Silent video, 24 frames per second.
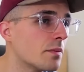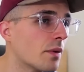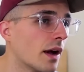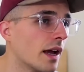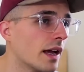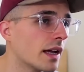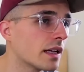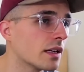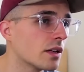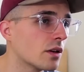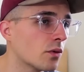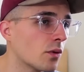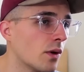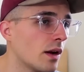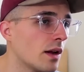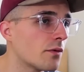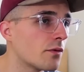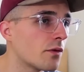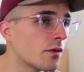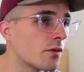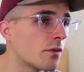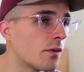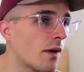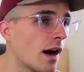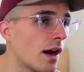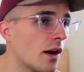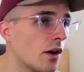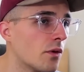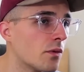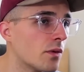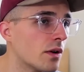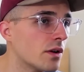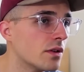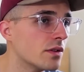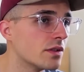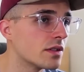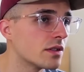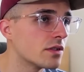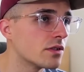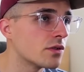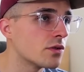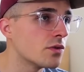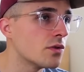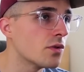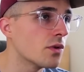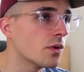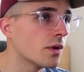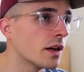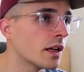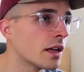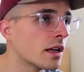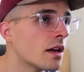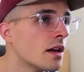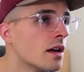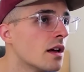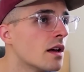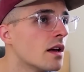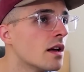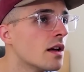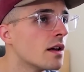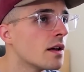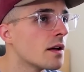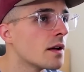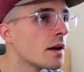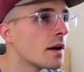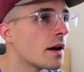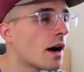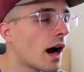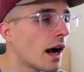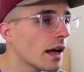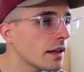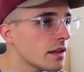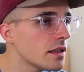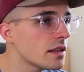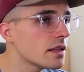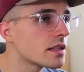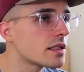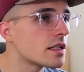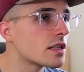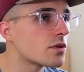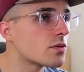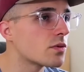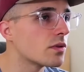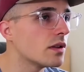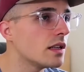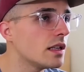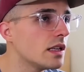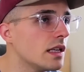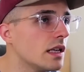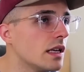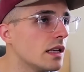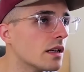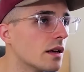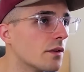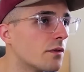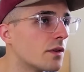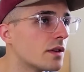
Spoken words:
bike and great for fire roads and touring. I think this is really neat.